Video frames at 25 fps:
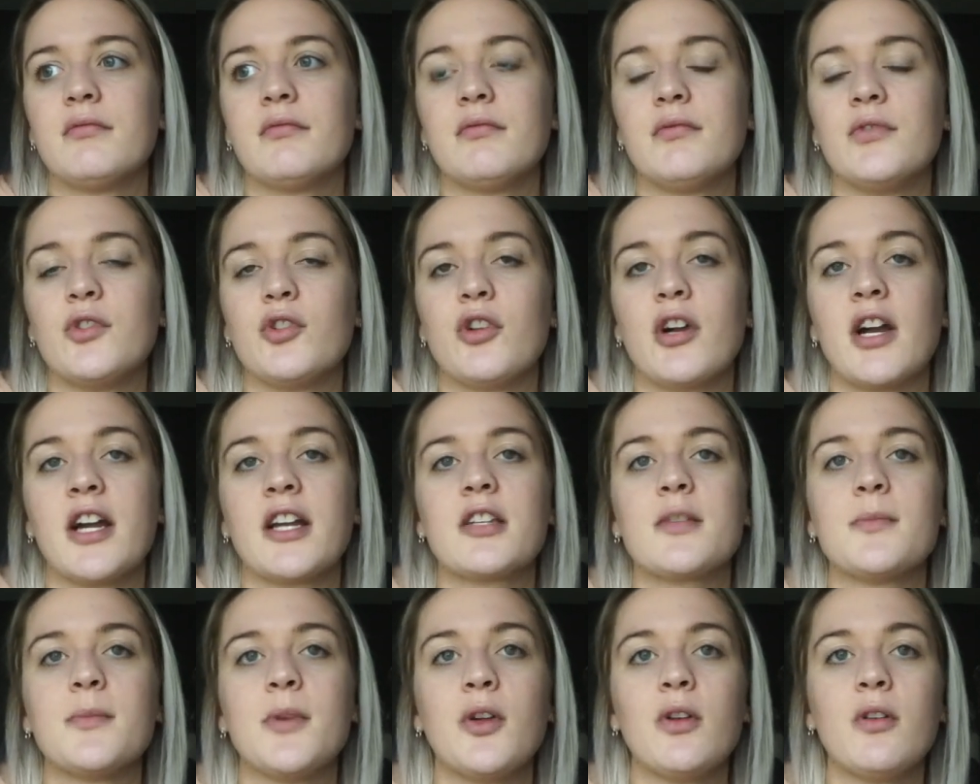
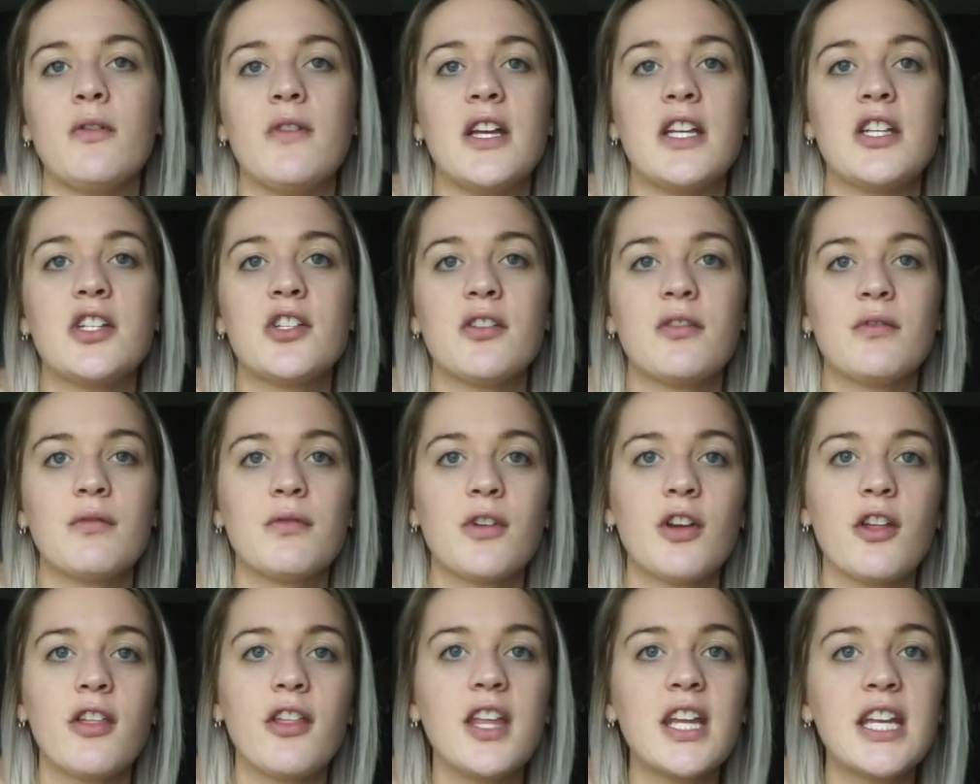direct motivation
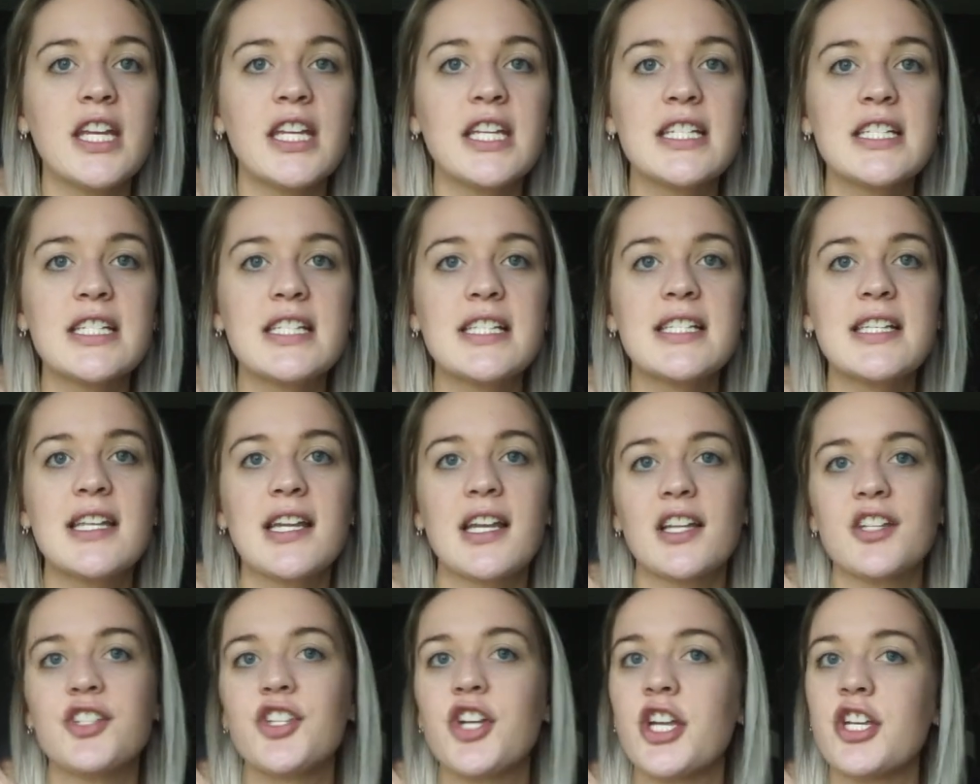for things, and
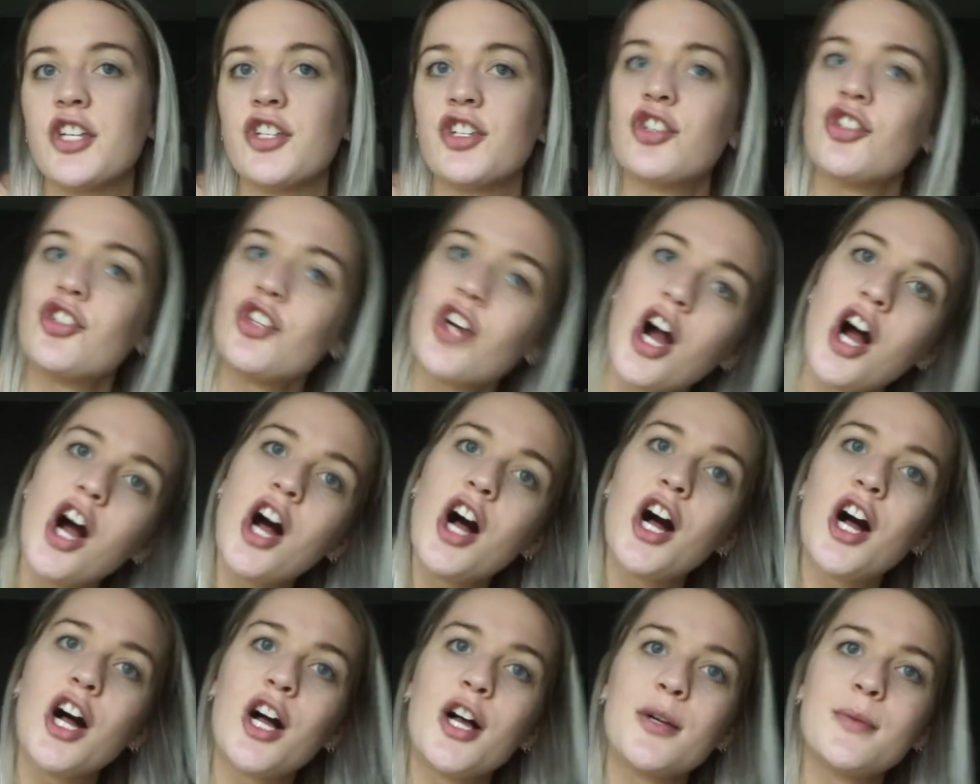I changed
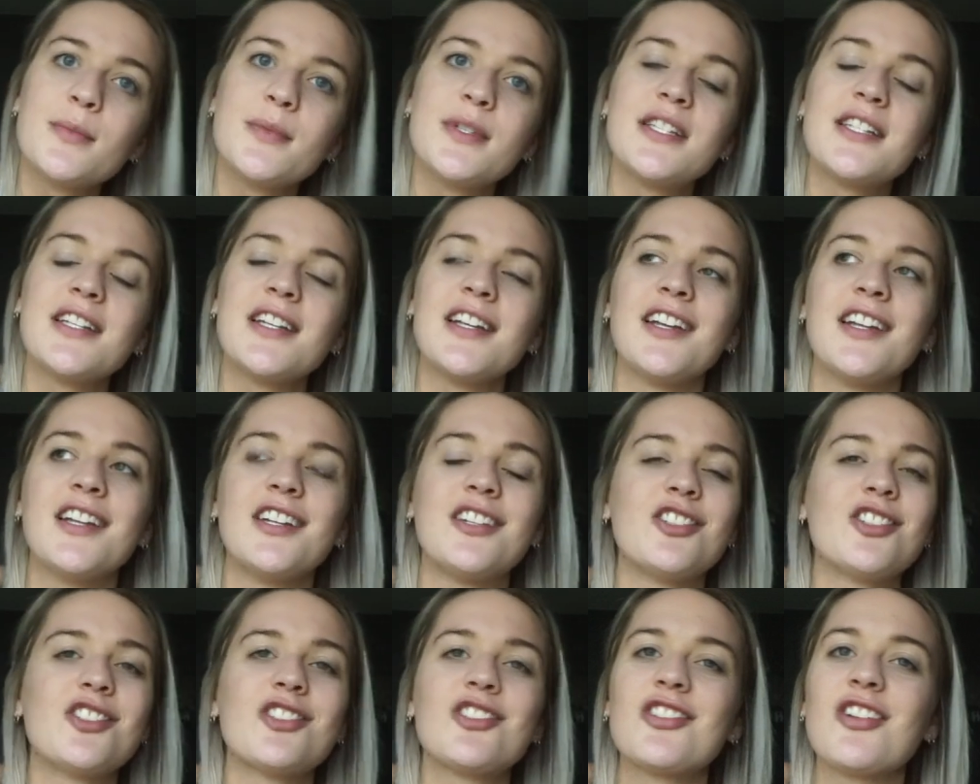jobs
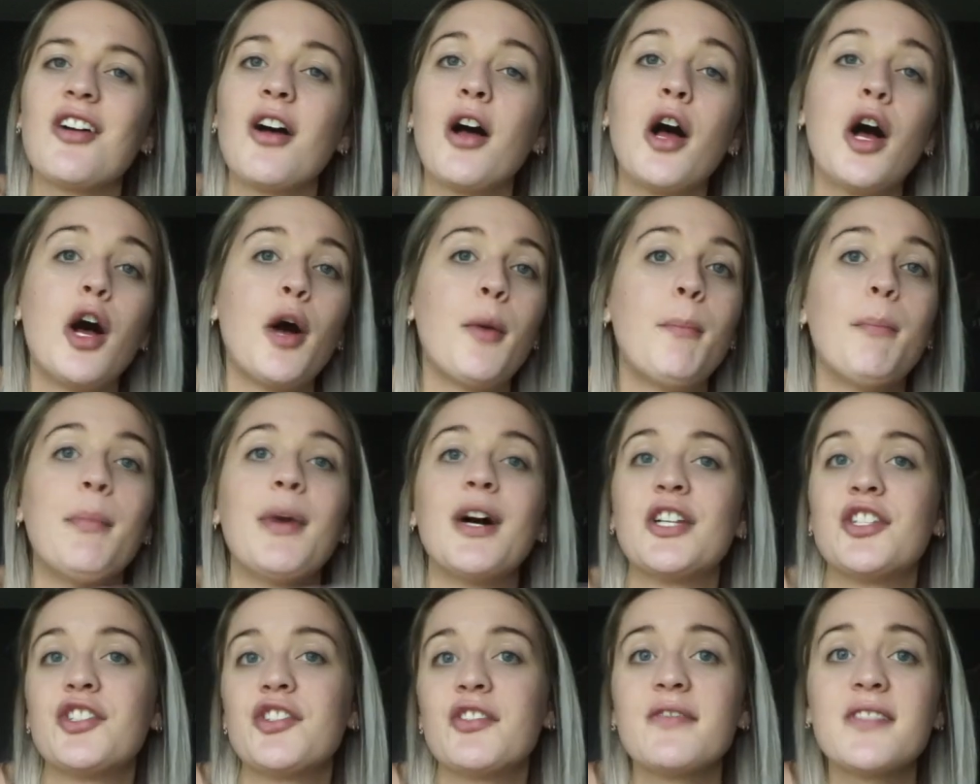and just a
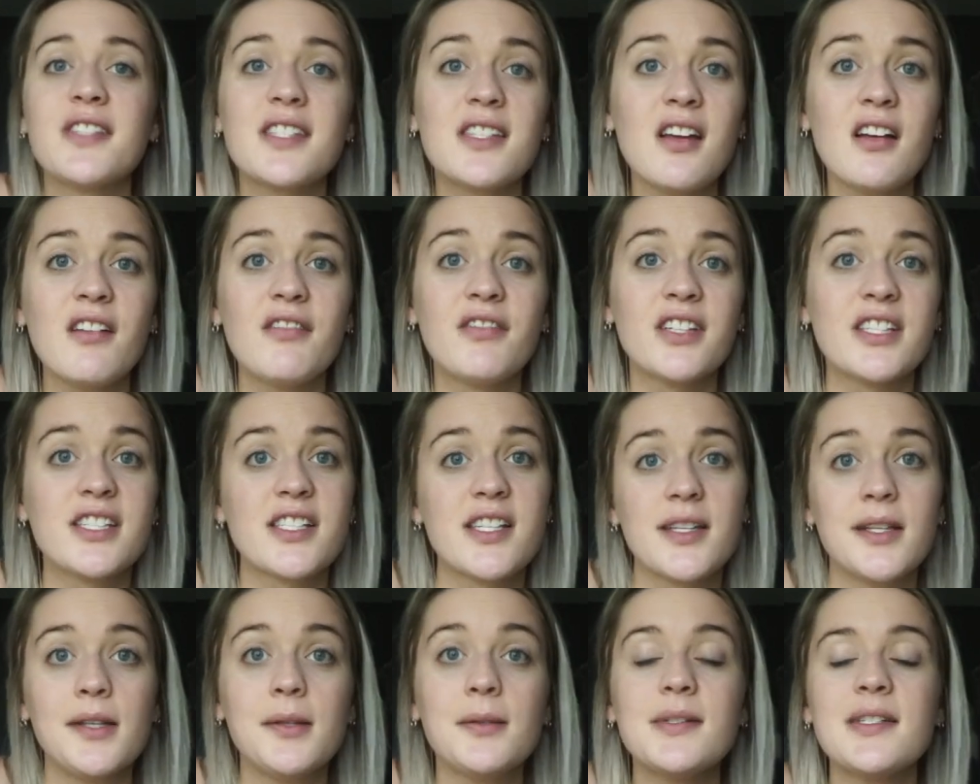bunch of stuff,
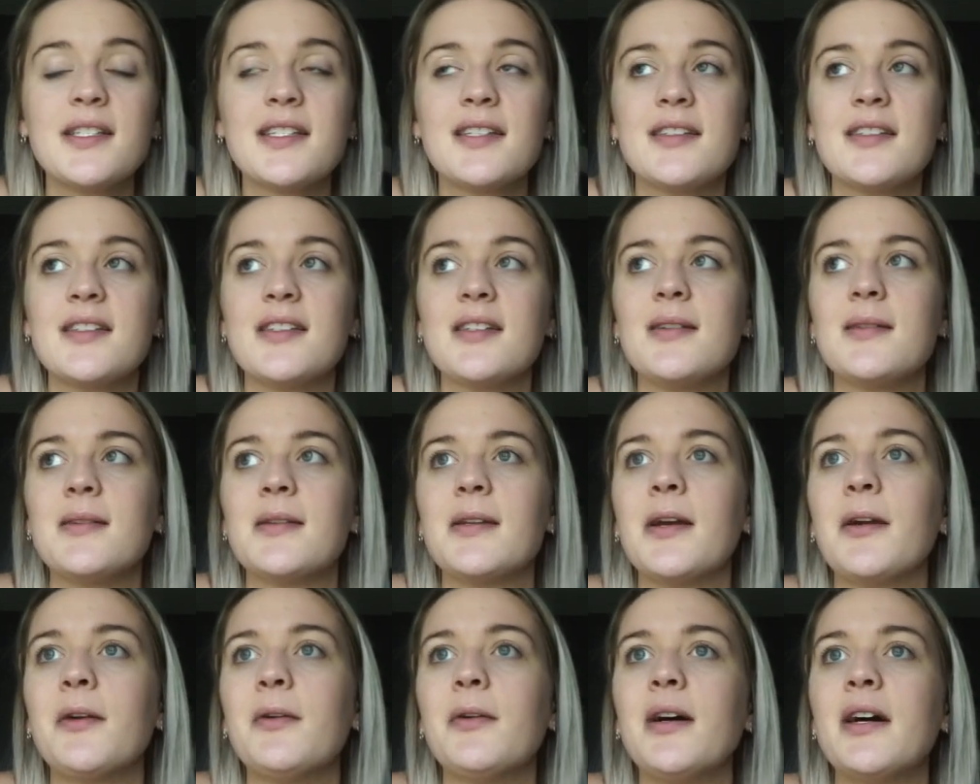excuses, you
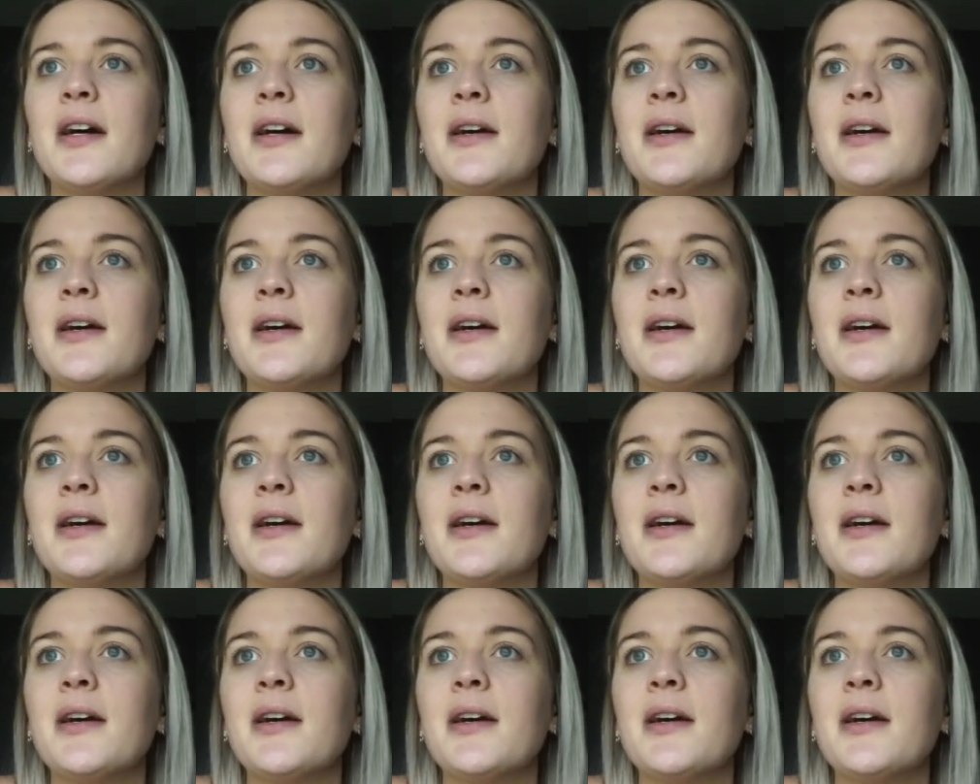know.